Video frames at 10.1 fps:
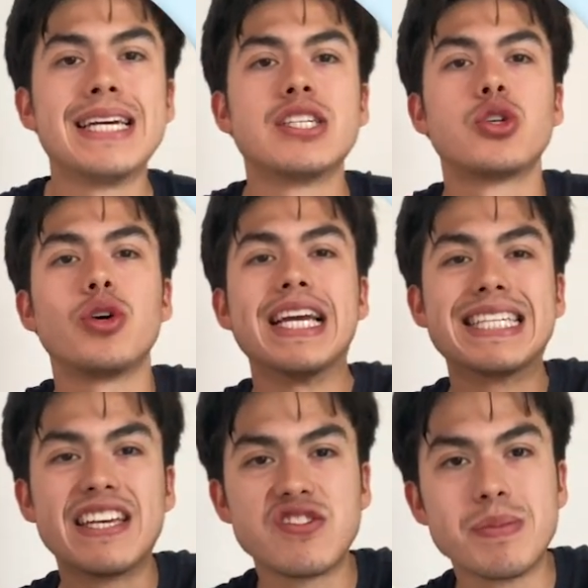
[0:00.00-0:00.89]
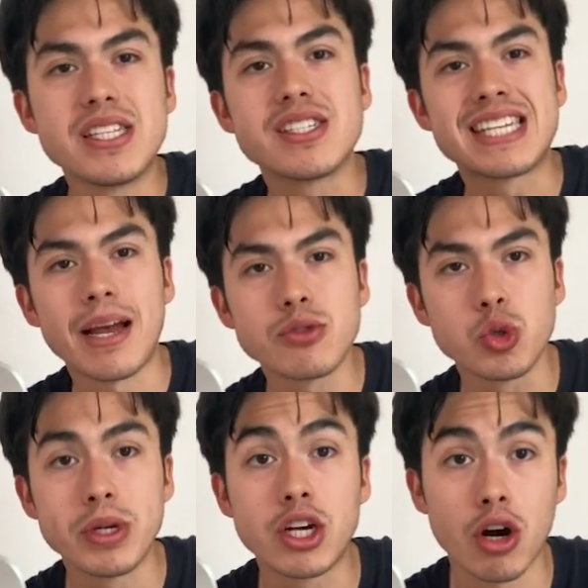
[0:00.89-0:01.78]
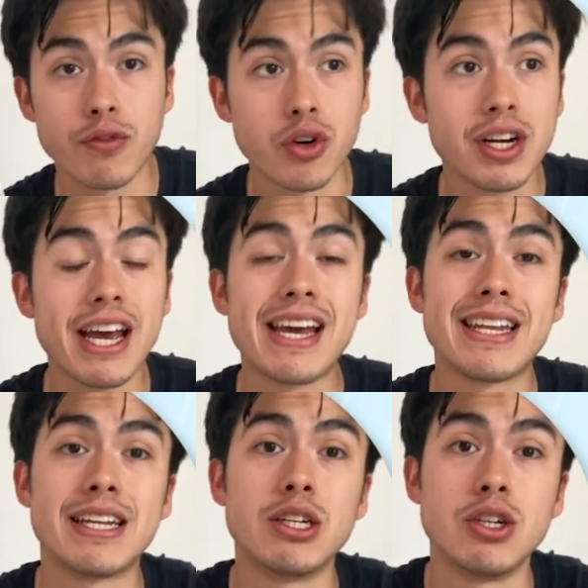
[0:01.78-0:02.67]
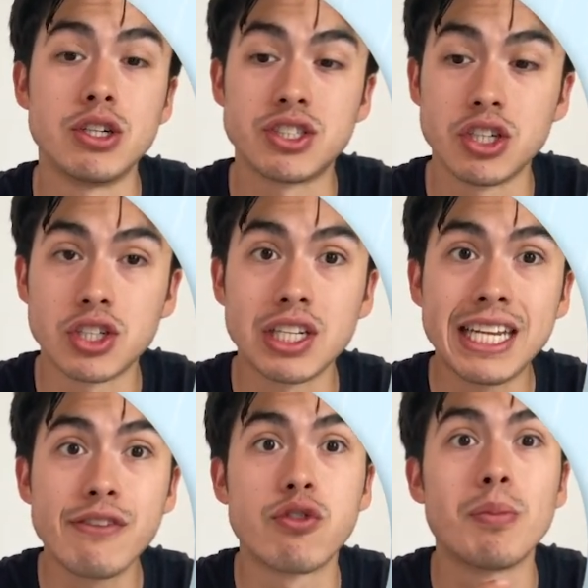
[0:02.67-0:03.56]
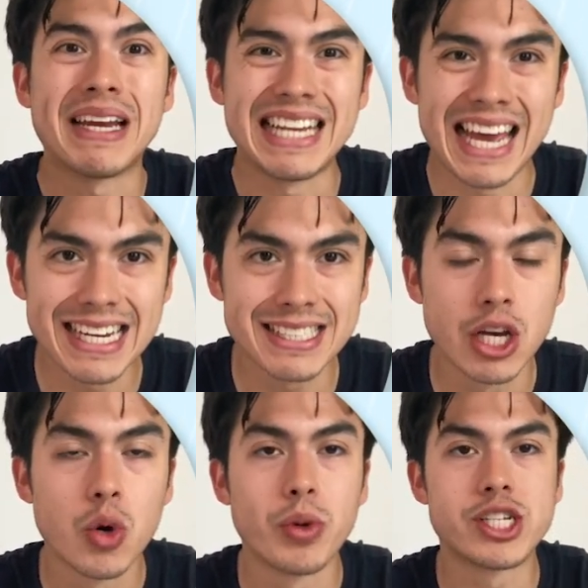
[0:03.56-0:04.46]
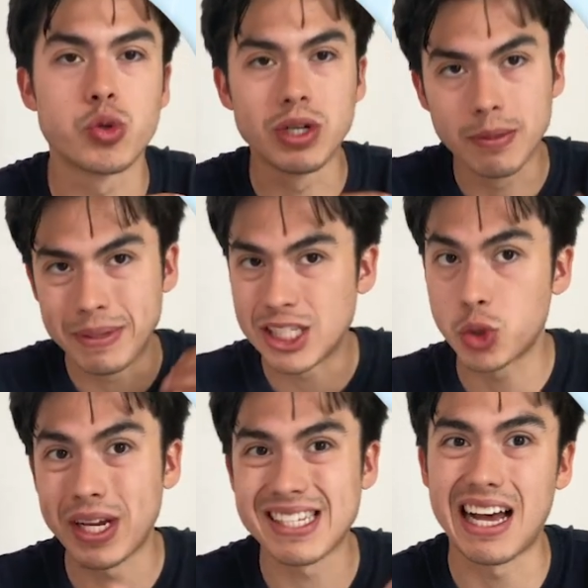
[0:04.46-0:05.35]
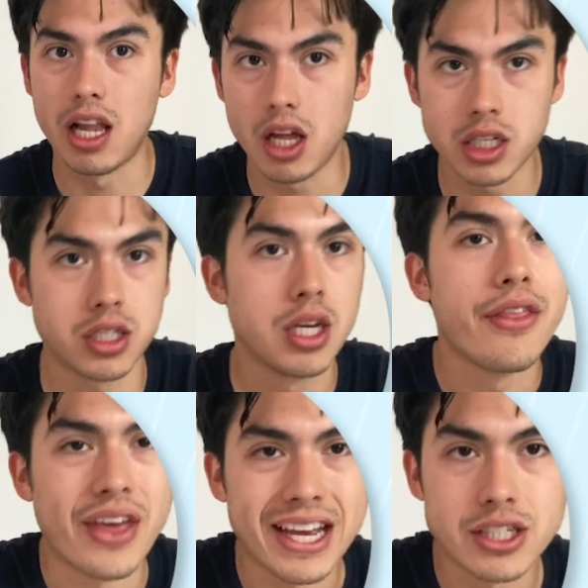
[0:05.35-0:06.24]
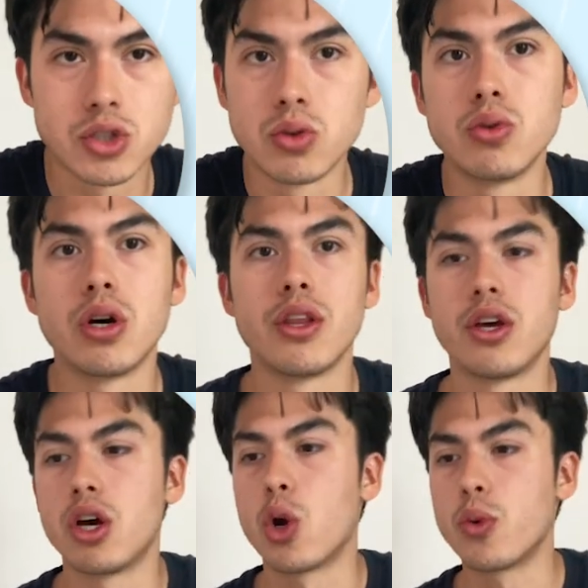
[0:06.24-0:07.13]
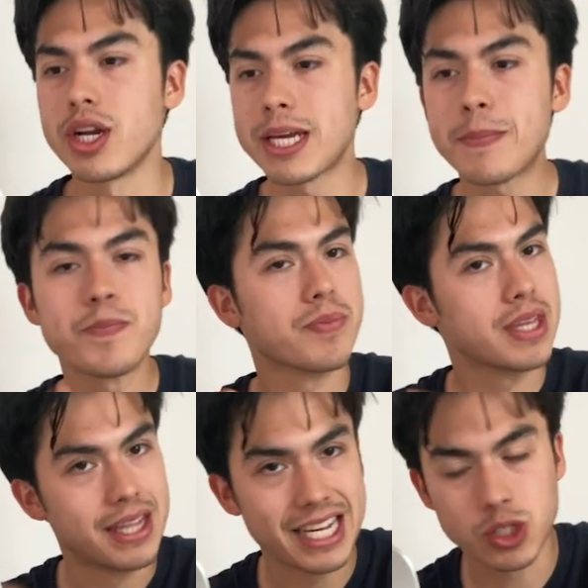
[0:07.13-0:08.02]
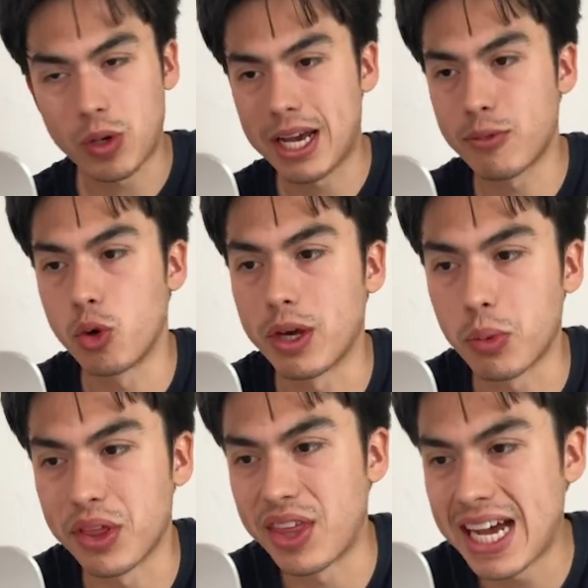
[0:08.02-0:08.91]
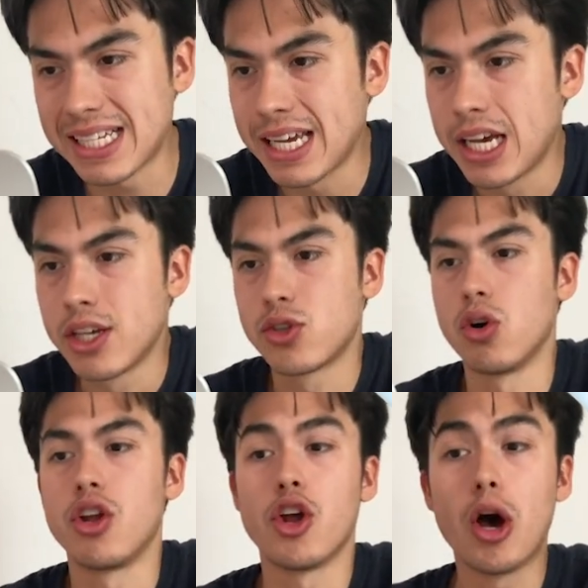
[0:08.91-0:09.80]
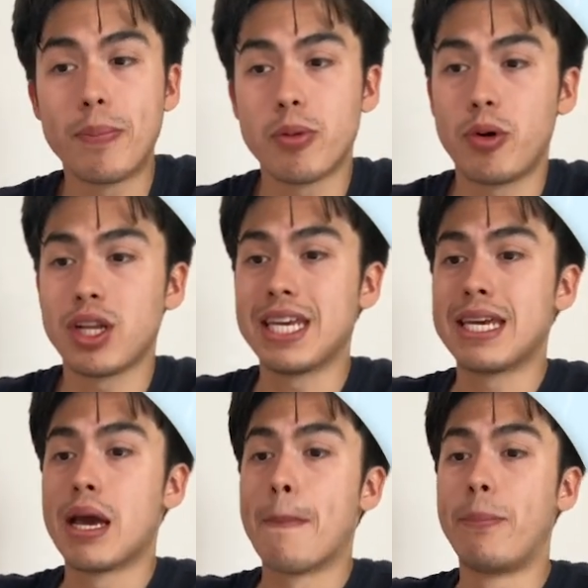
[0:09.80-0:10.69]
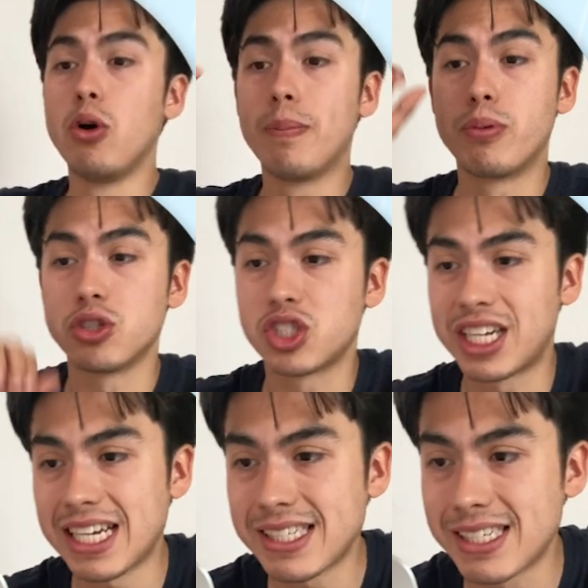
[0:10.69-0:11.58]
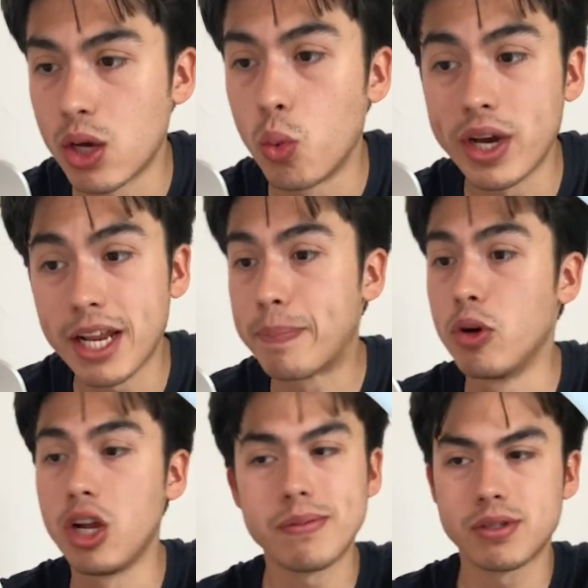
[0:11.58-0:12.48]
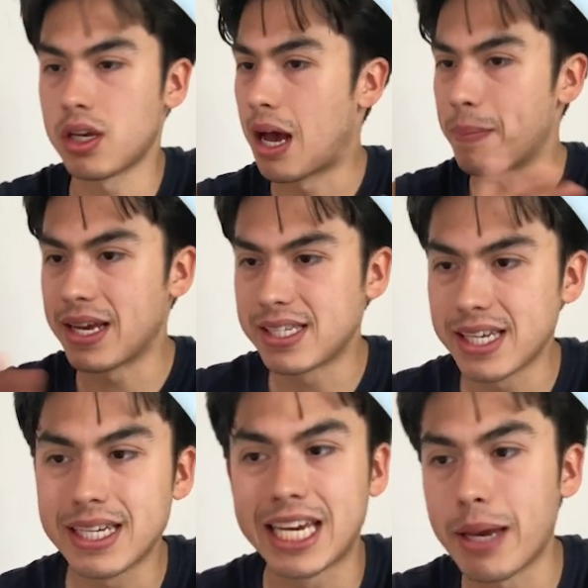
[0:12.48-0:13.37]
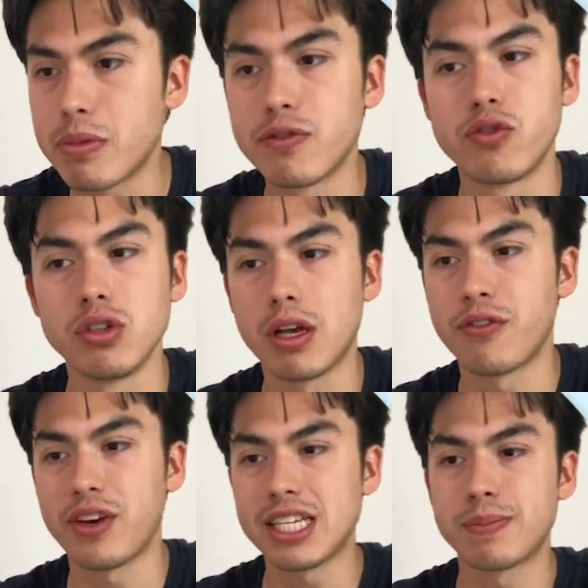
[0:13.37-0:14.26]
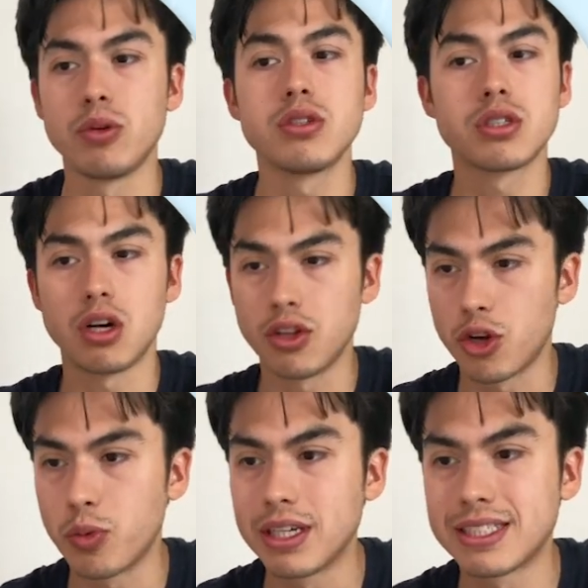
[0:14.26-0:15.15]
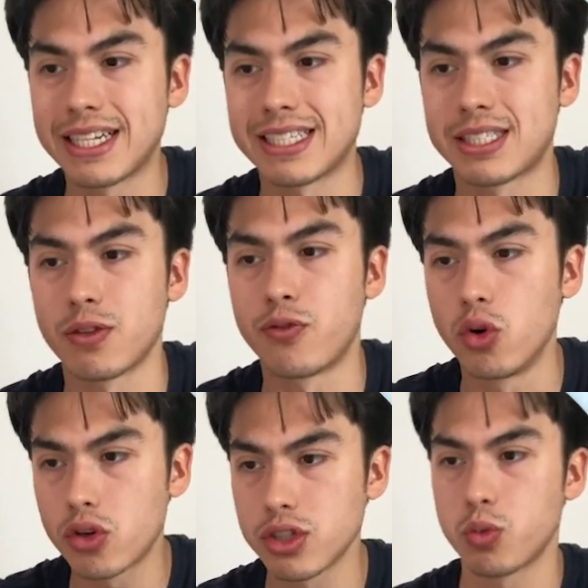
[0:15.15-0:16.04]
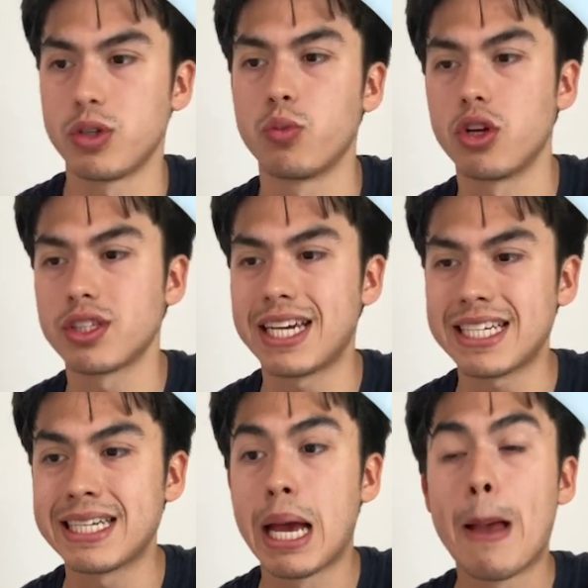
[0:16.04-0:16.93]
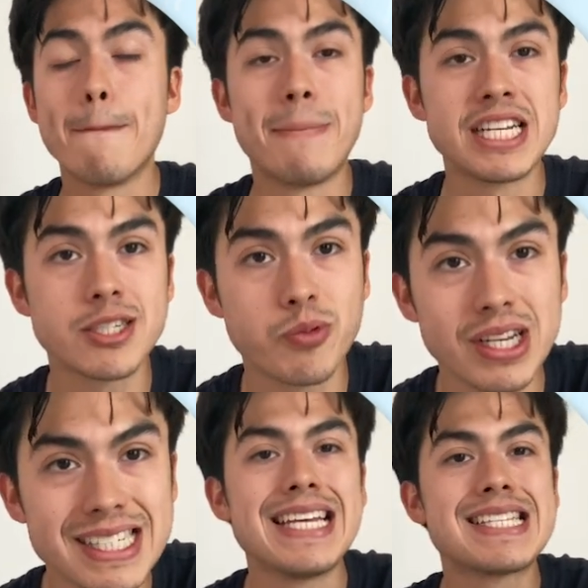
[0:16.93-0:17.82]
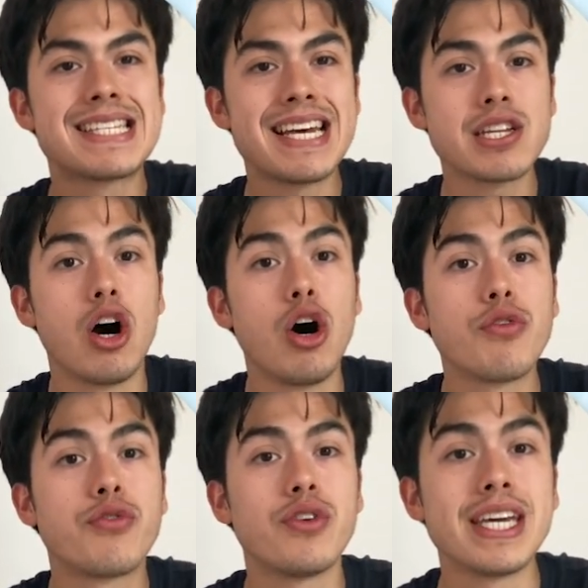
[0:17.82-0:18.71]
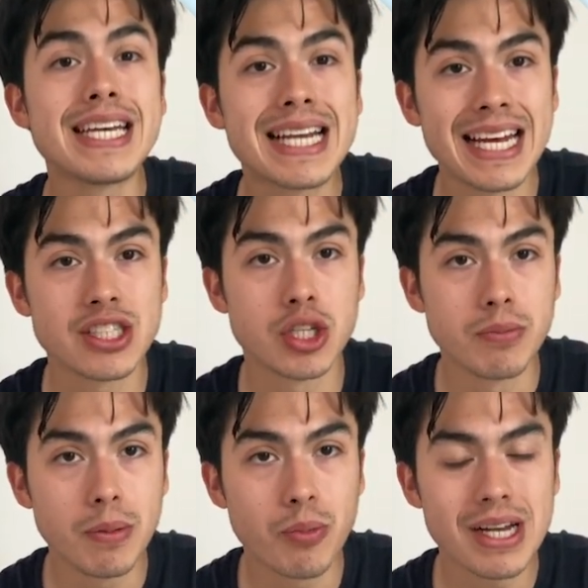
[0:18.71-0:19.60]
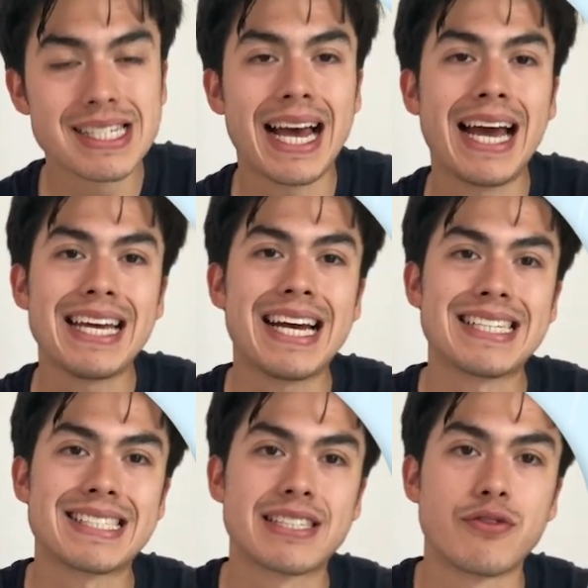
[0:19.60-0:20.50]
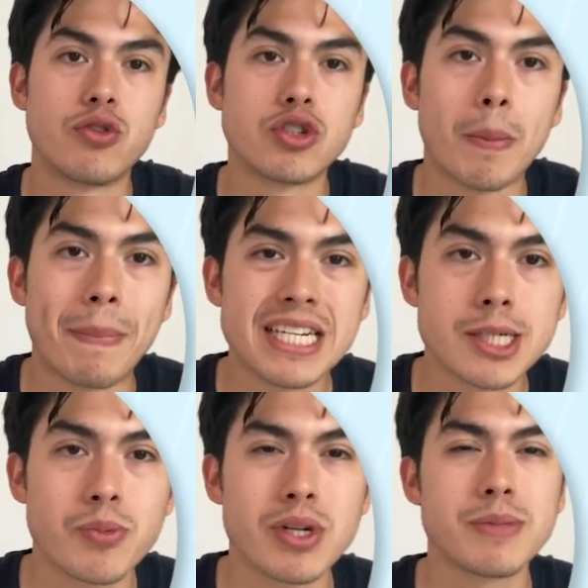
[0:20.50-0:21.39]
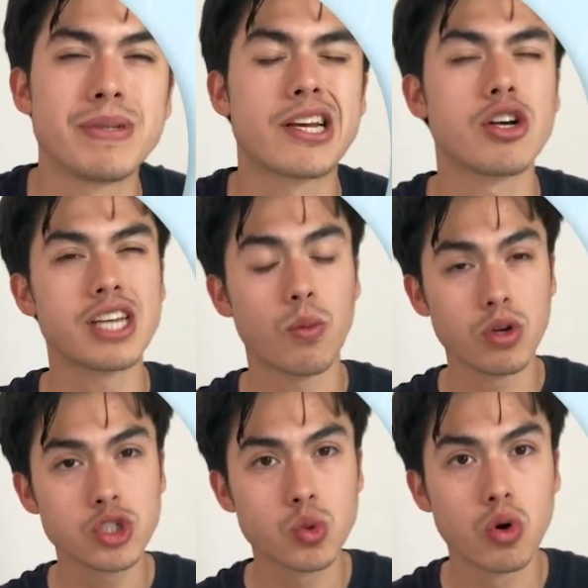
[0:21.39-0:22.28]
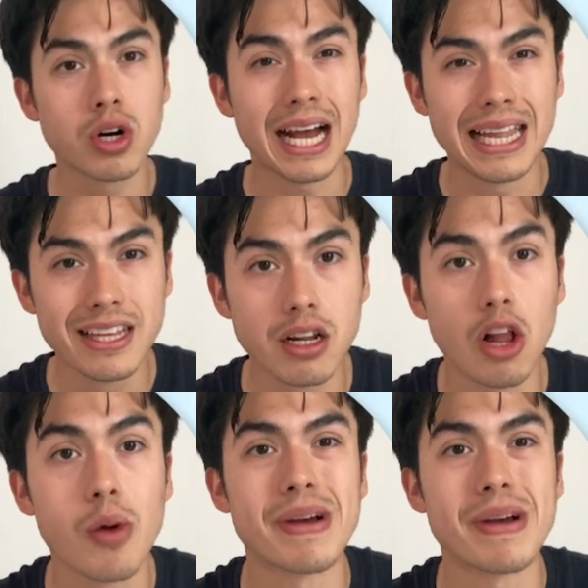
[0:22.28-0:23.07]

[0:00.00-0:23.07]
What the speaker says: So it gives me the time to recover, and certainly for my legs, which will be trained a lot thanks to the running. That's why I'm going with that. So on upper body, pull plus chest, weighted pull-ups, amazing. Cable full, face pulls on the real delts, focus, we want that. Bench press, instead of incline dumbbell press, I asked for the bench press because I want to work a little on my